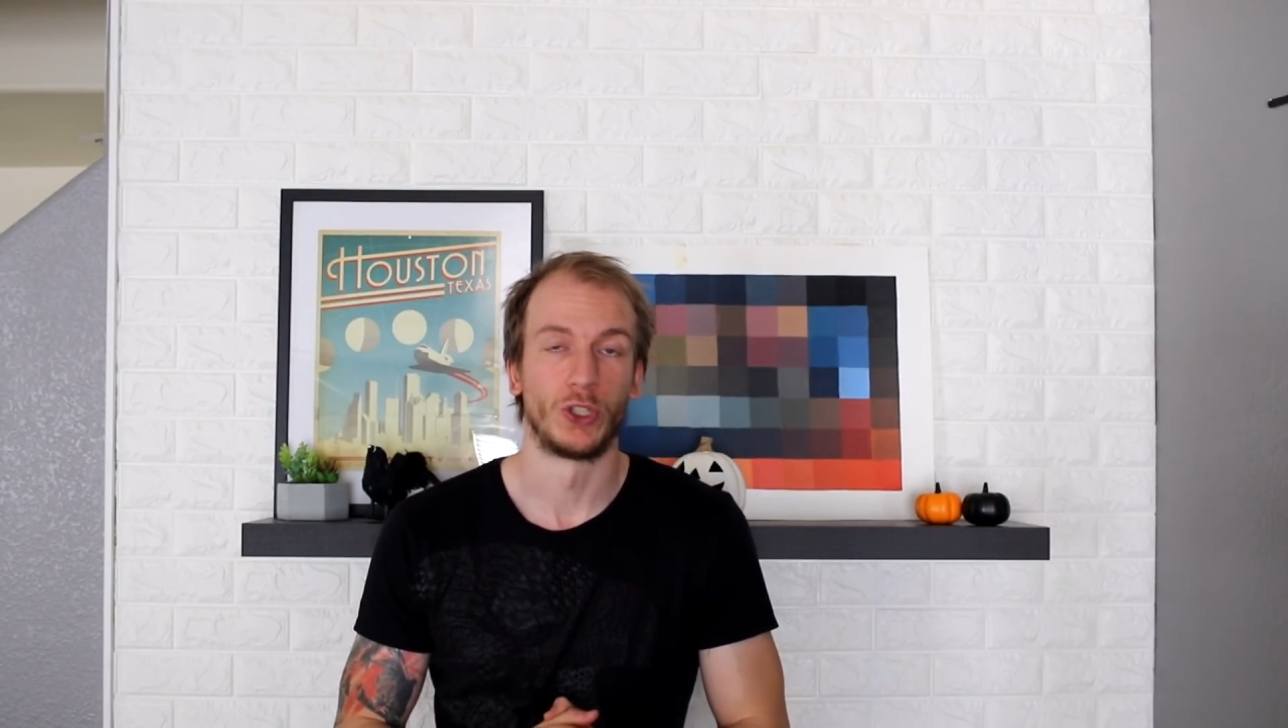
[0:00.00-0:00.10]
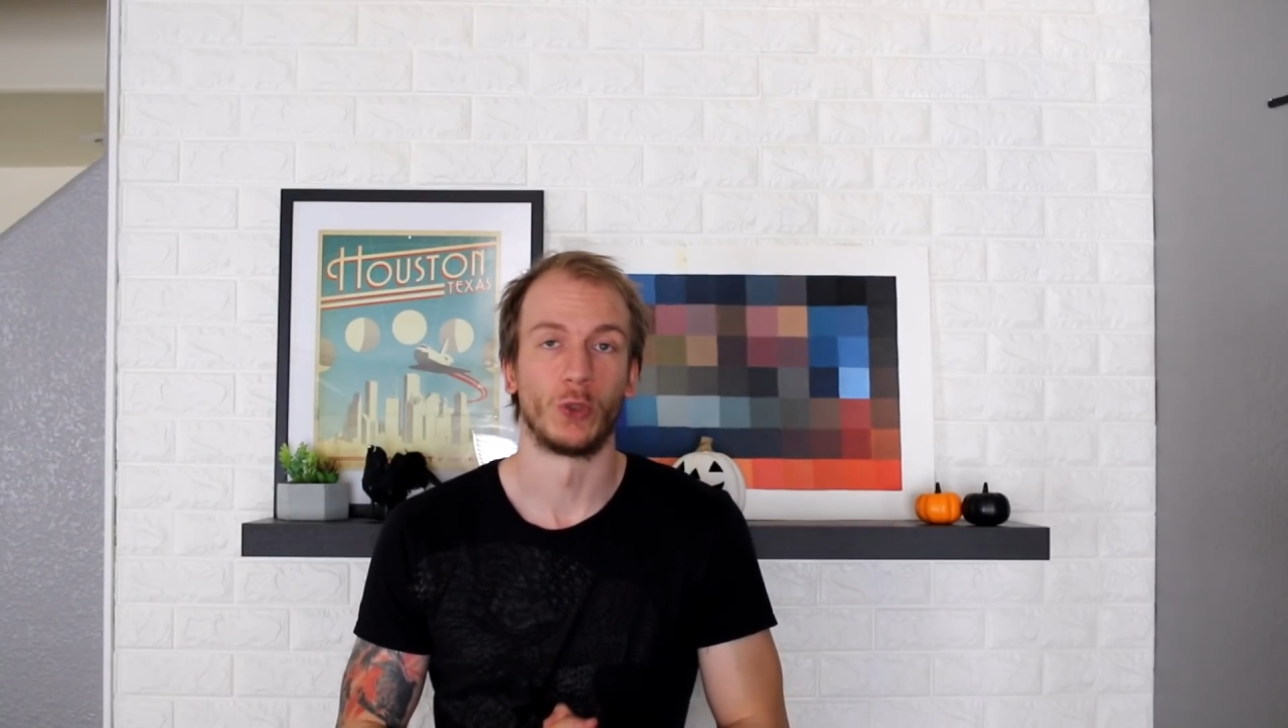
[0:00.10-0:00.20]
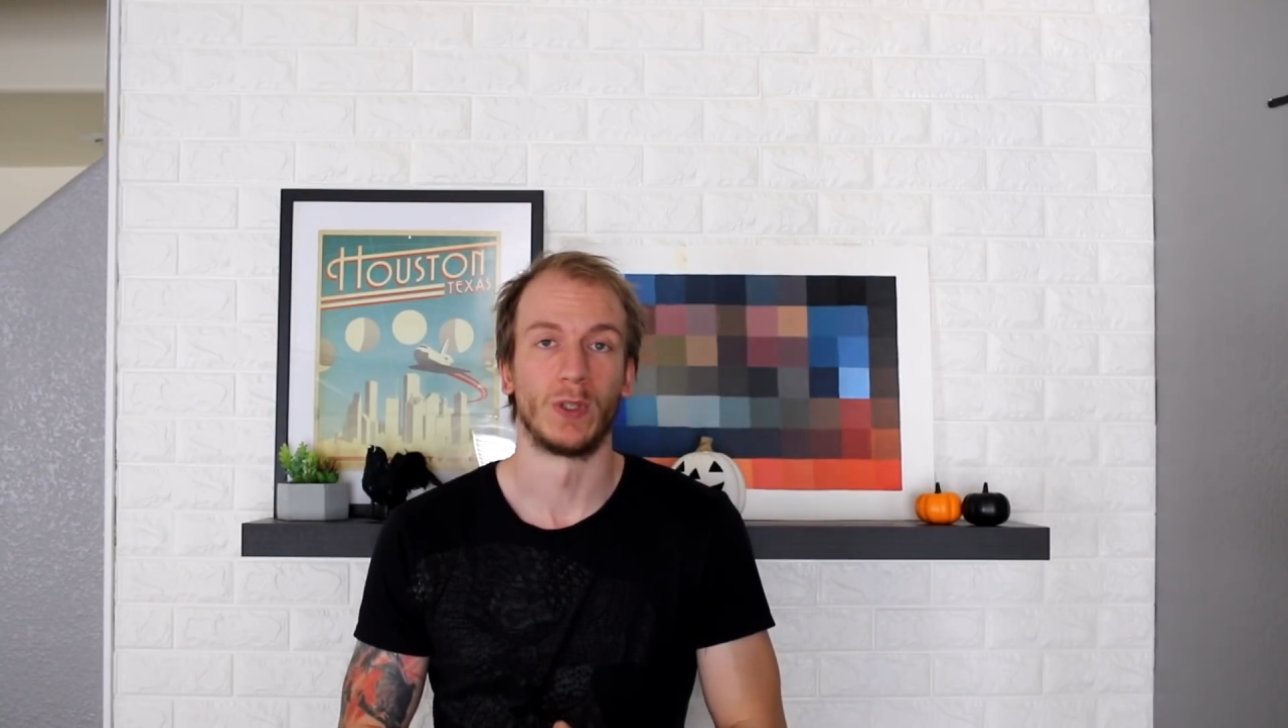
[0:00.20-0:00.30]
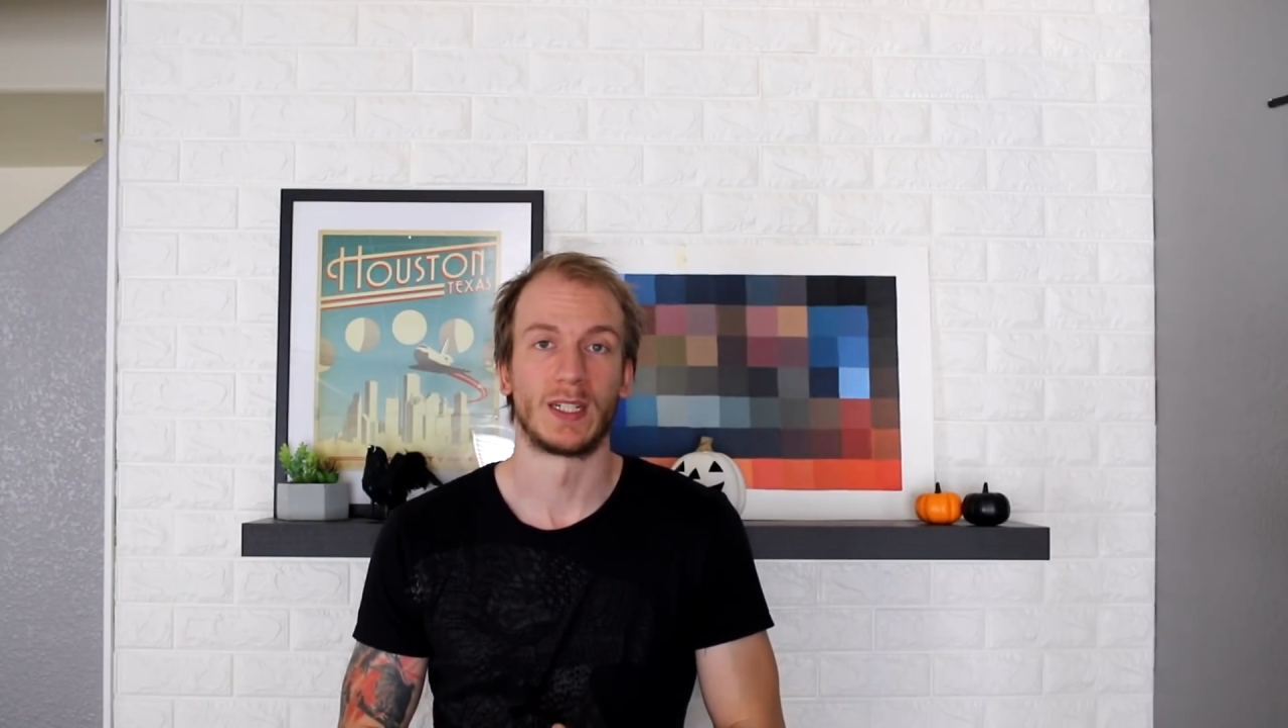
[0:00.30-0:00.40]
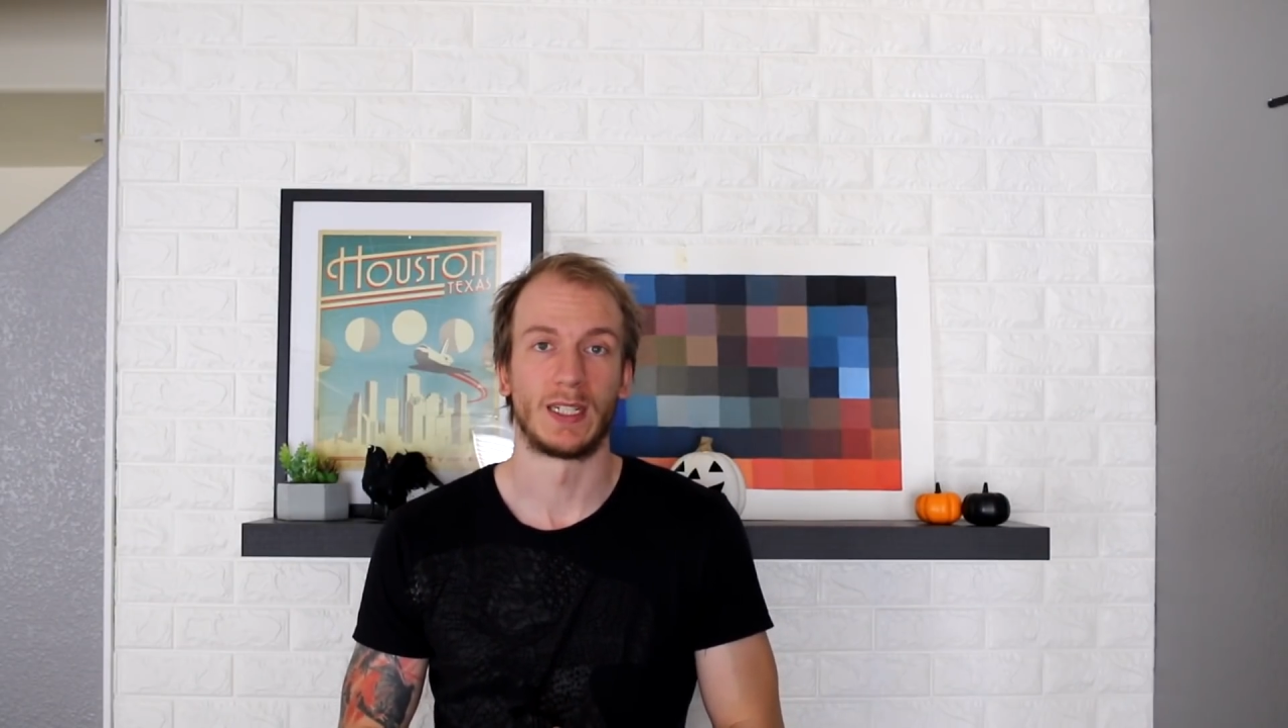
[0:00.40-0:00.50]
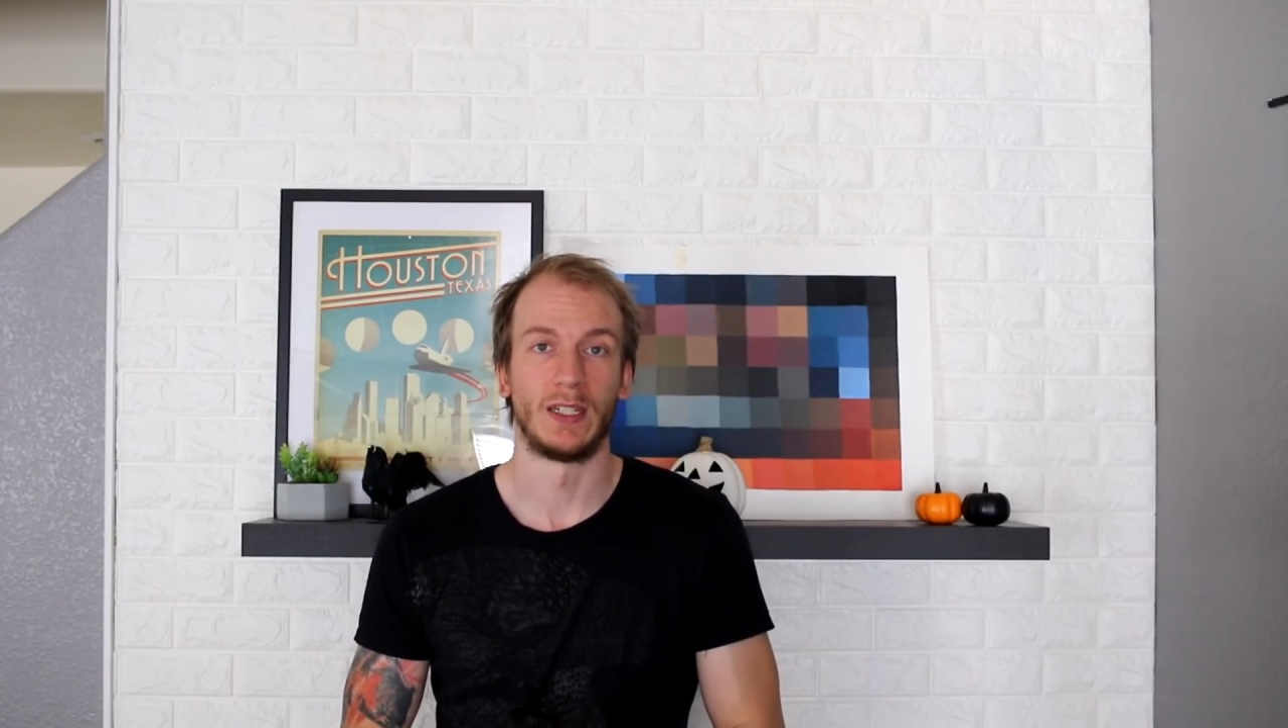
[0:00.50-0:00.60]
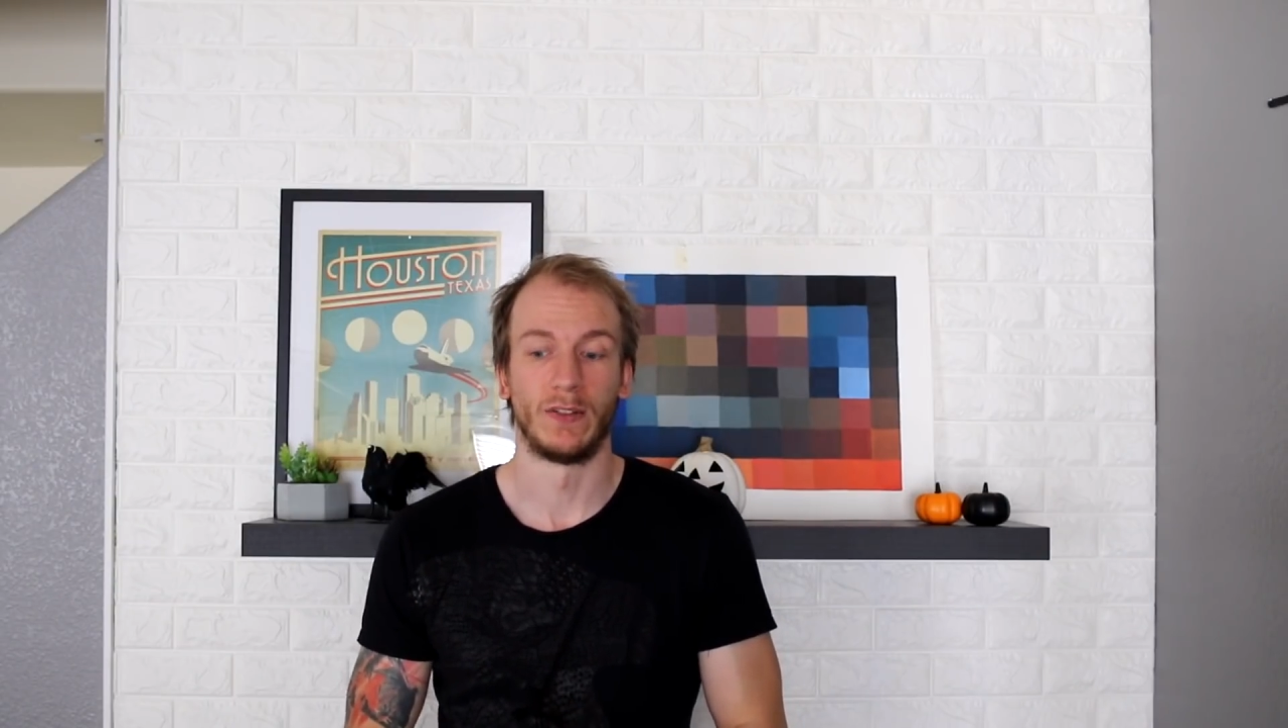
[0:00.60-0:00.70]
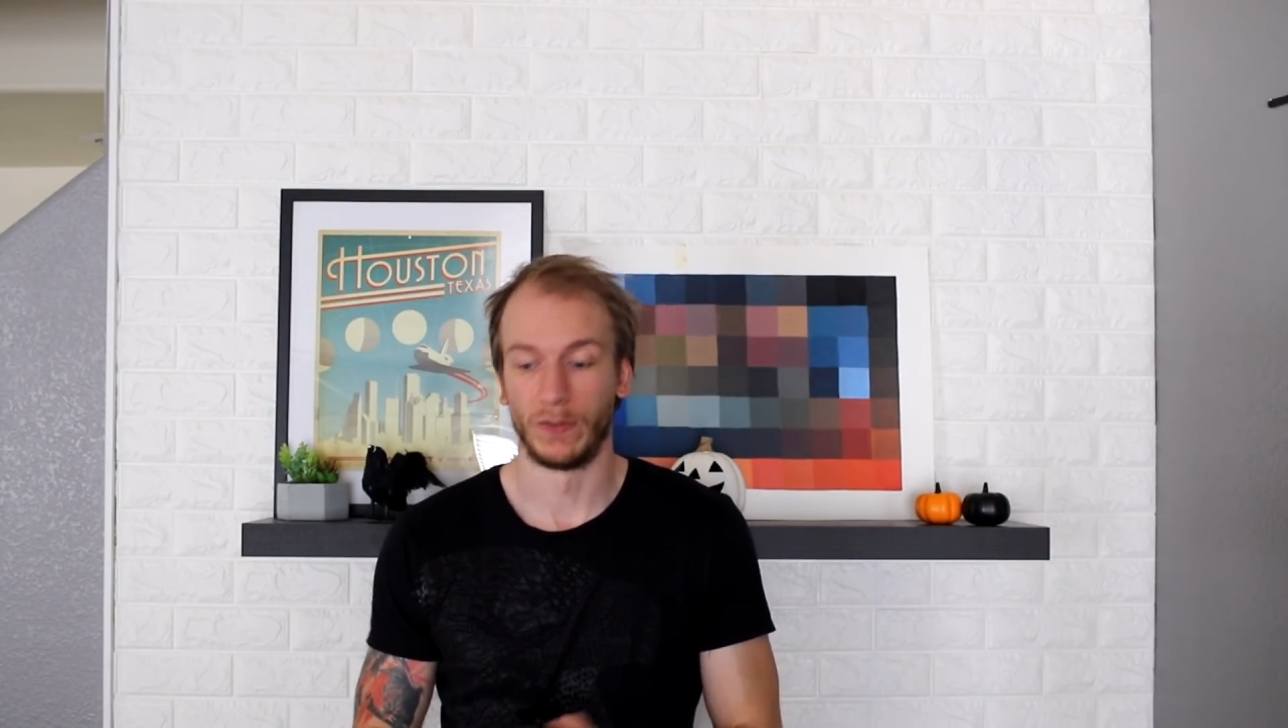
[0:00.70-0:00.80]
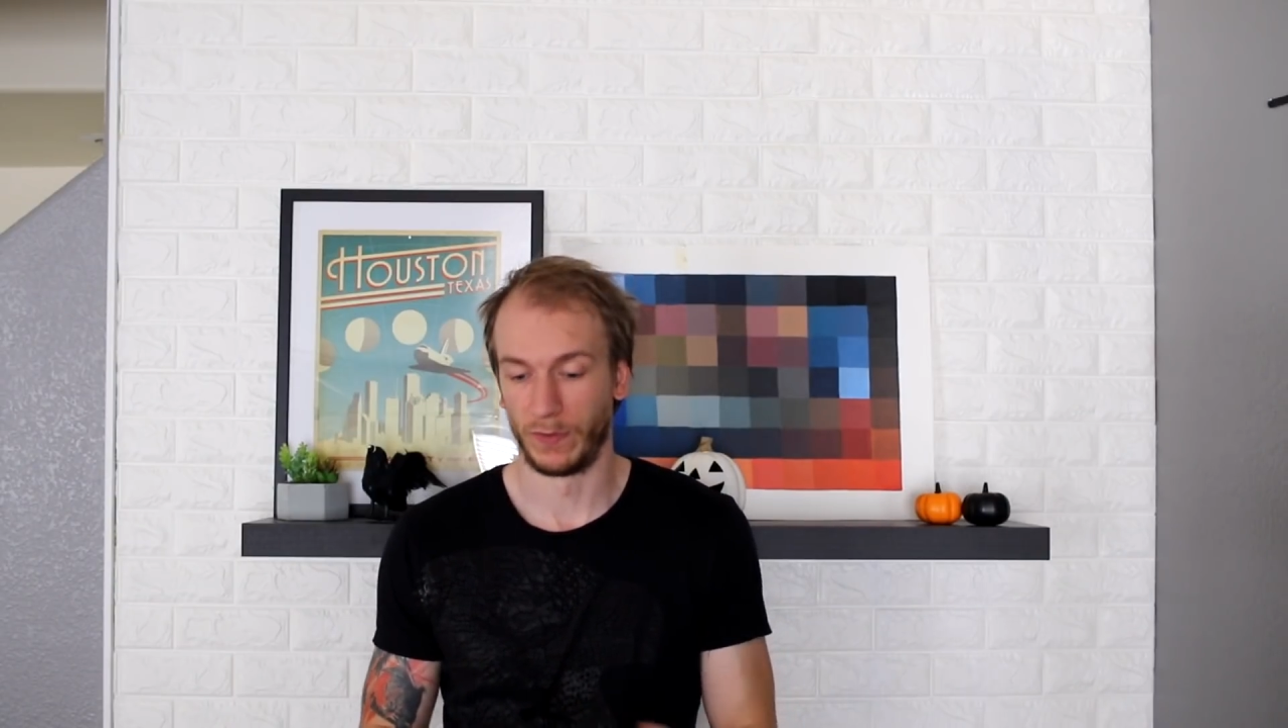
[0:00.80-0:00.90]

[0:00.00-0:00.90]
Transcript: which you will see